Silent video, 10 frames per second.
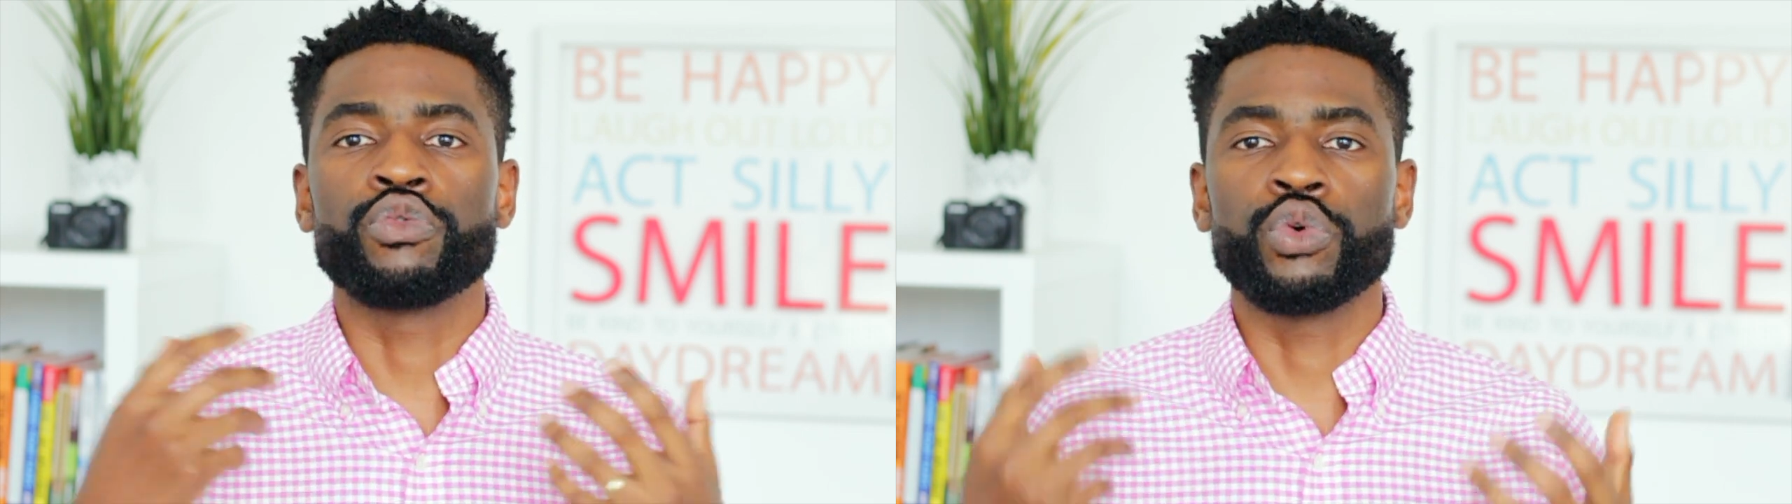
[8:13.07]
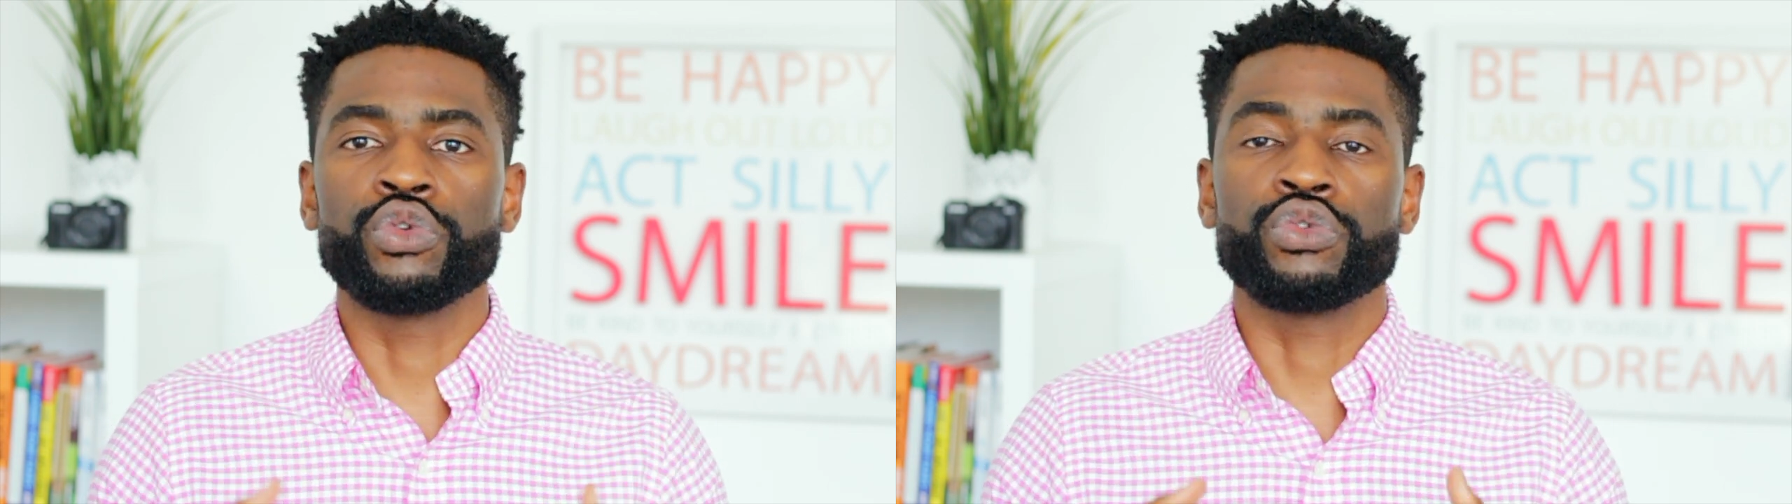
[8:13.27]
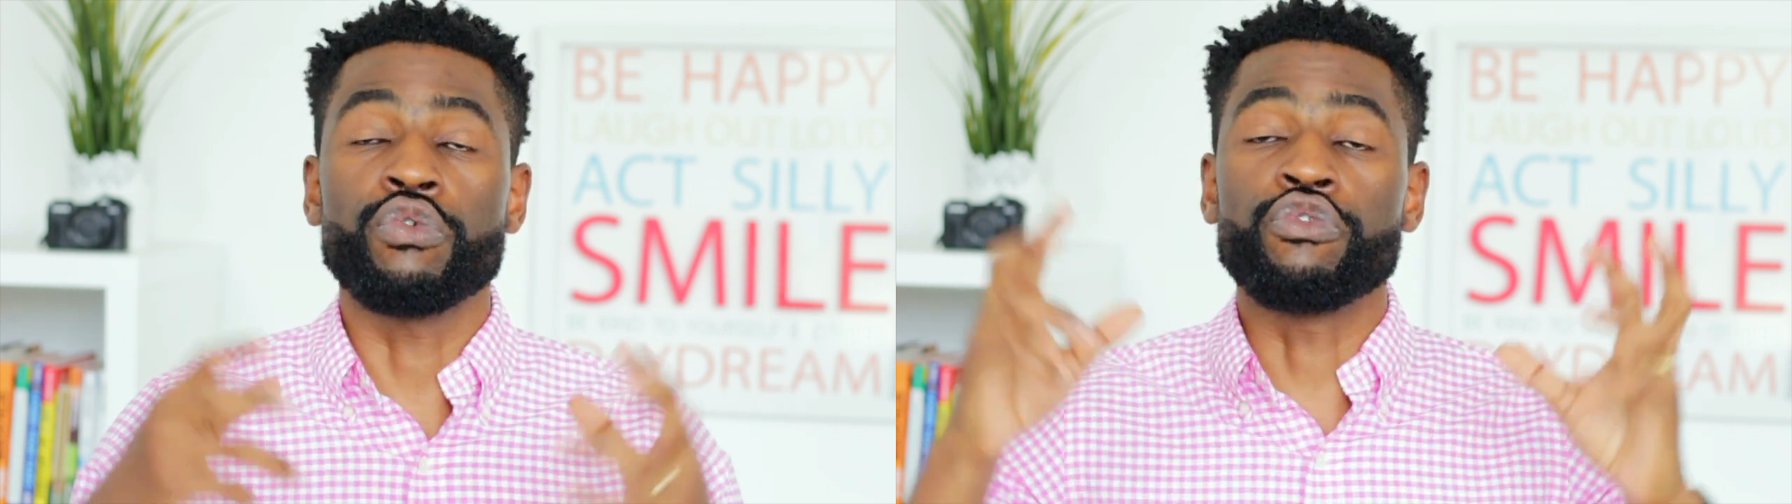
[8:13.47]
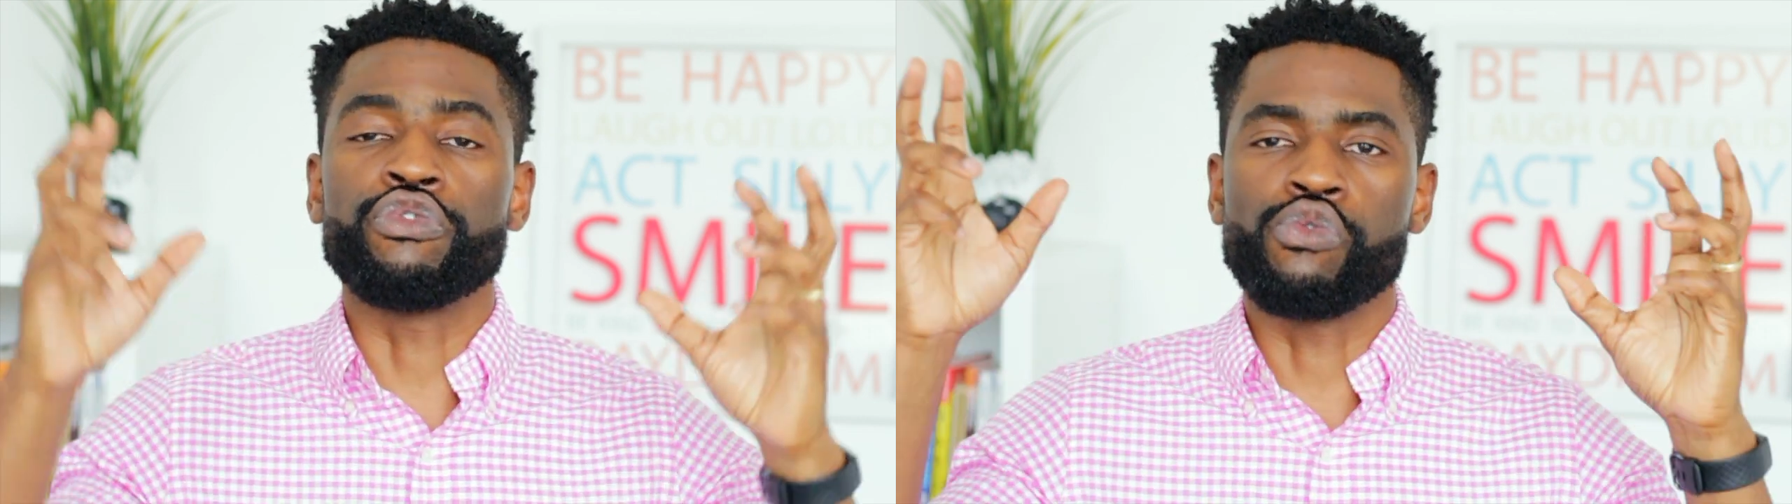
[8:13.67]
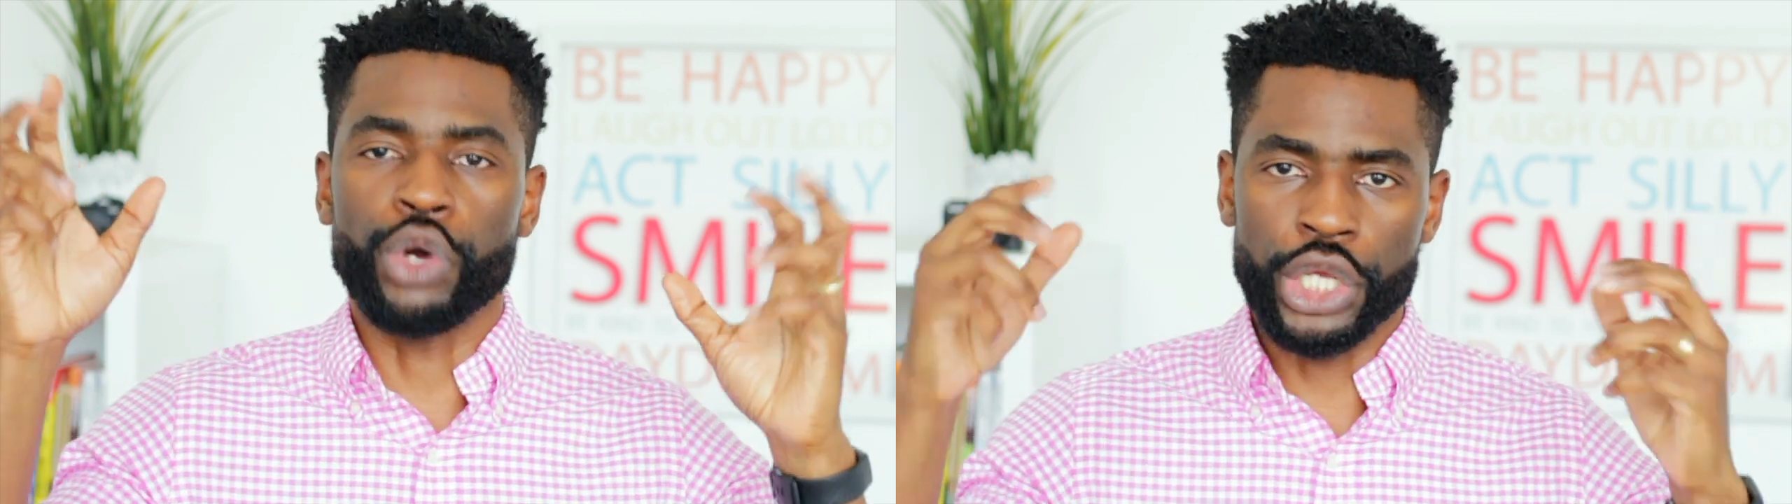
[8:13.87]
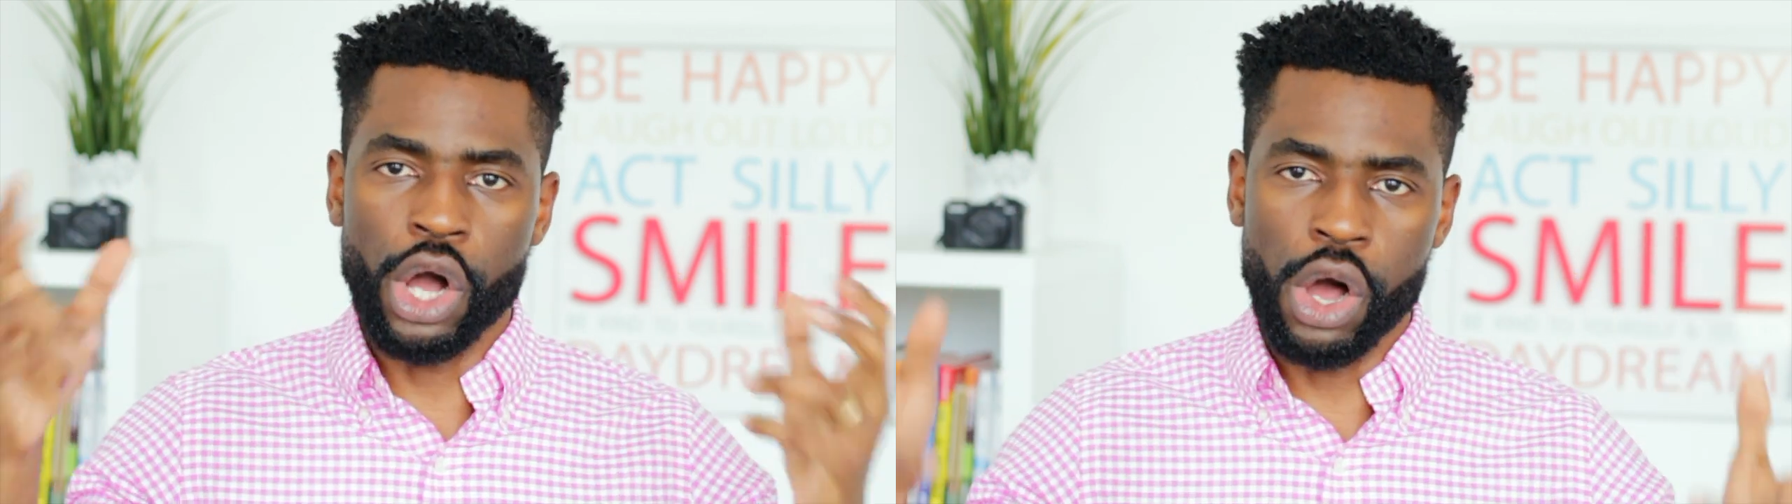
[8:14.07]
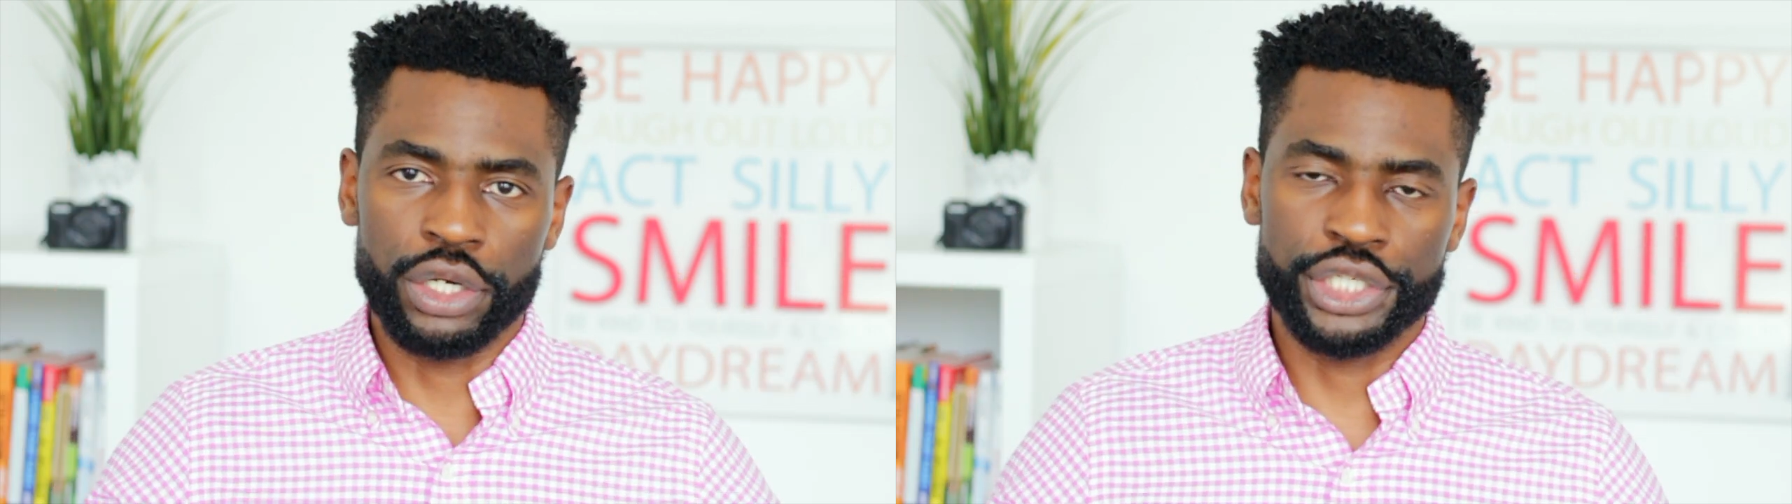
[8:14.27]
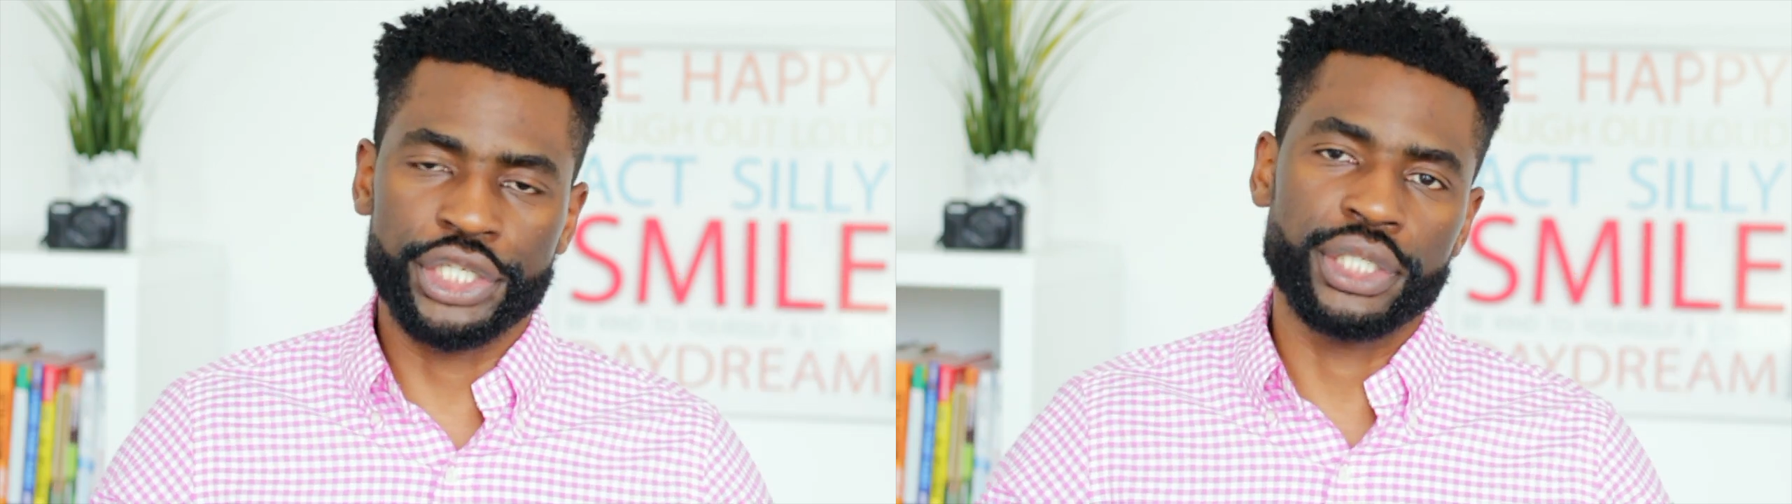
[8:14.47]
cruise
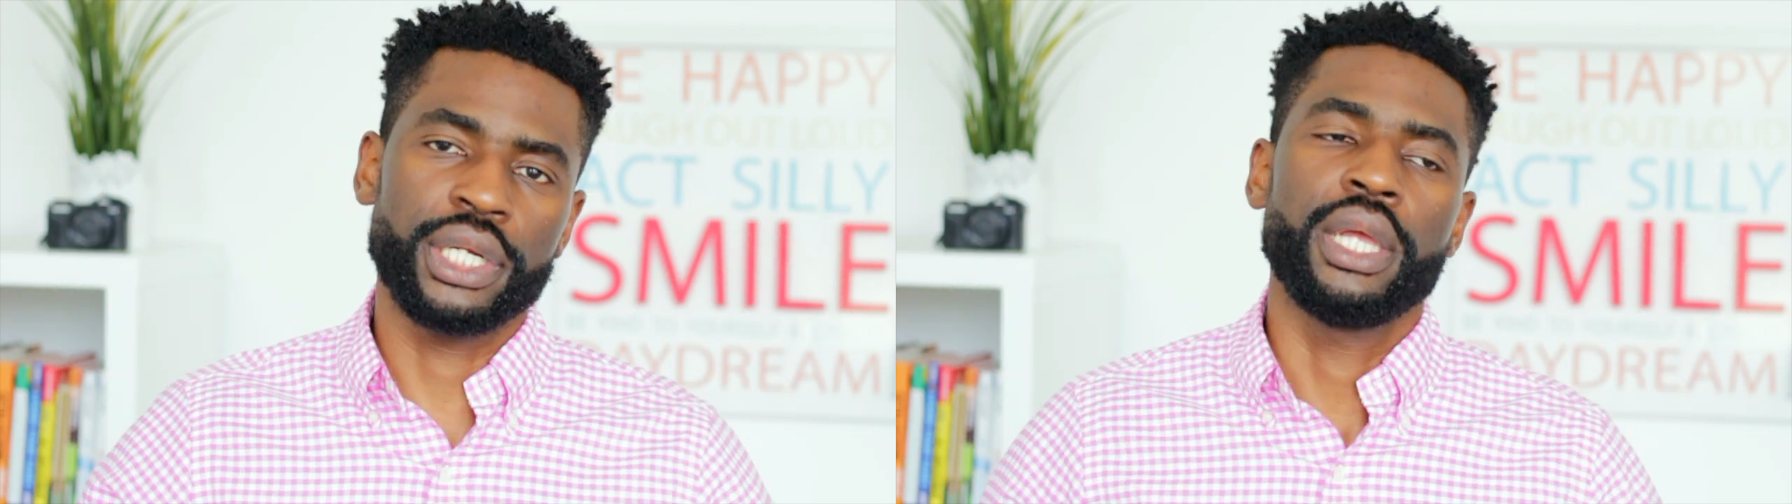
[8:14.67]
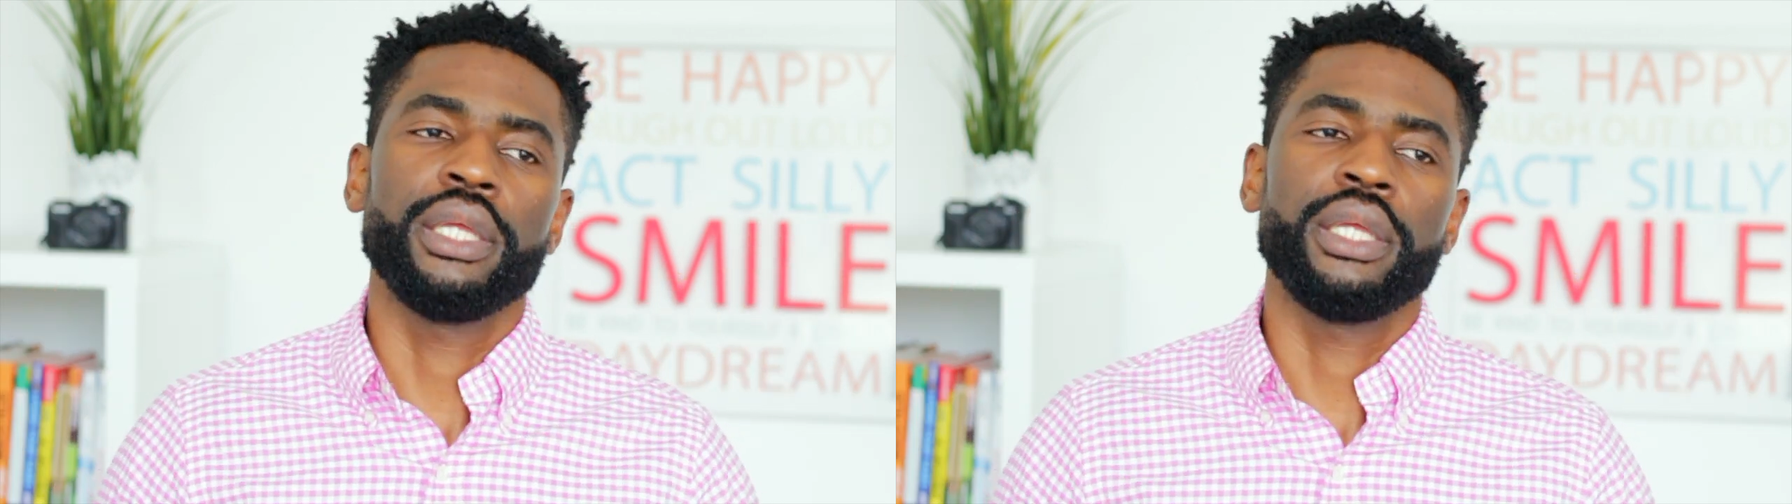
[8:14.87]
voyage.